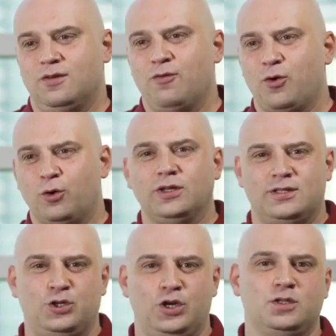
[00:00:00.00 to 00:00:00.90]
I
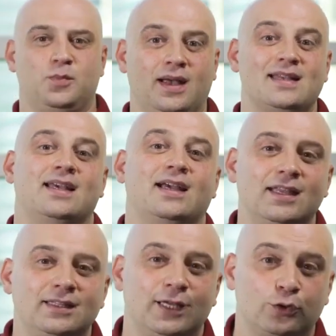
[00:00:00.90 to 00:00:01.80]
believe that what
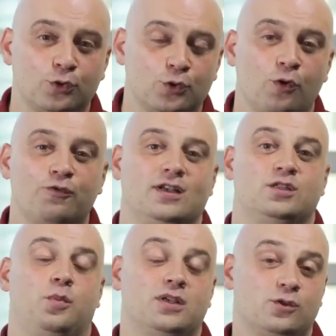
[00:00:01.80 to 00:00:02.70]
is now is
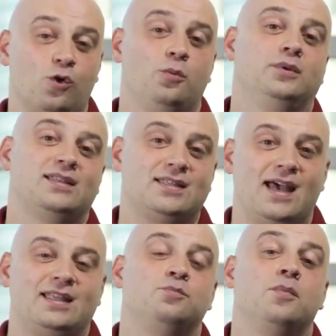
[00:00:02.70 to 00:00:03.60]
a kind of
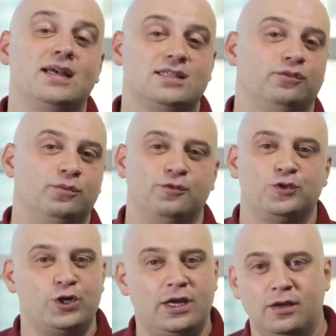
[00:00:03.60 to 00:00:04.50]
exclusive party that
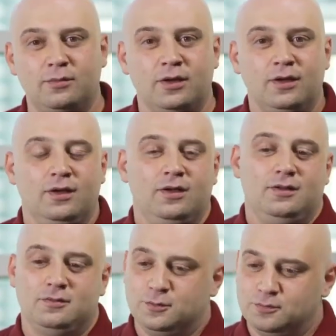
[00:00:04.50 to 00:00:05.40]
can become a
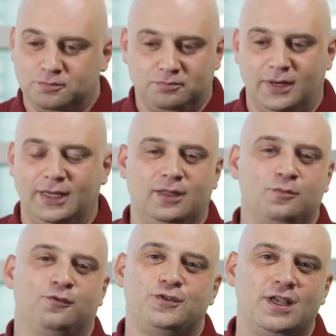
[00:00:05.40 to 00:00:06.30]
mass movement.
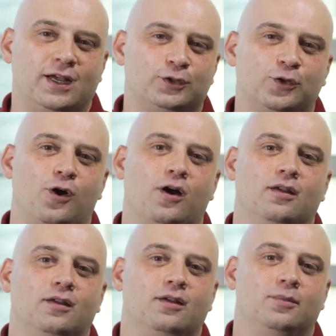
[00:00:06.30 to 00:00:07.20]
So
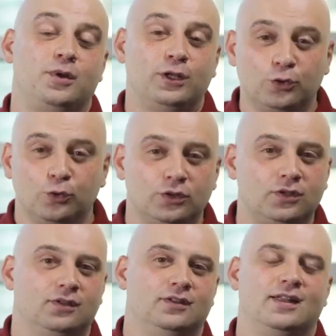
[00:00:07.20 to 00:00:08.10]
everyone who comes to the
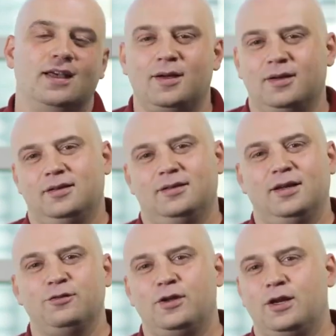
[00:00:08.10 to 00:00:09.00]
Blockchain Life
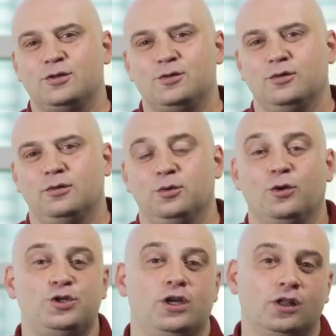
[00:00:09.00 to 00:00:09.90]
conference
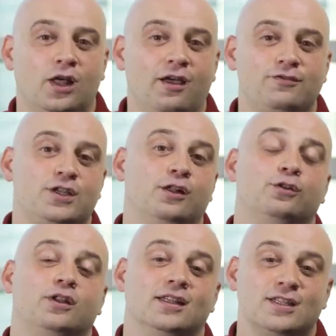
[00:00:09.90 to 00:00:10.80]
will for sure
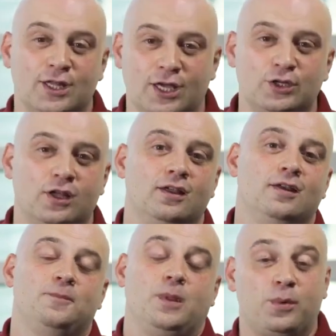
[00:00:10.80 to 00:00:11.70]
make the right
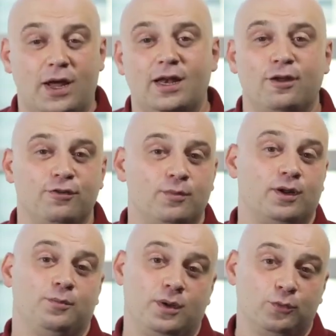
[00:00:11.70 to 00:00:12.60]
choice. This
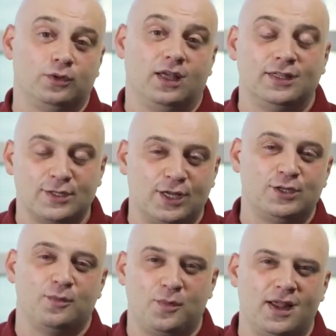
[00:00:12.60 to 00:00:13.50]
is definitely
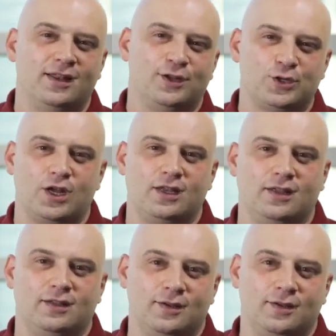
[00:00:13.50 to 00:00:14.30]
the right decision.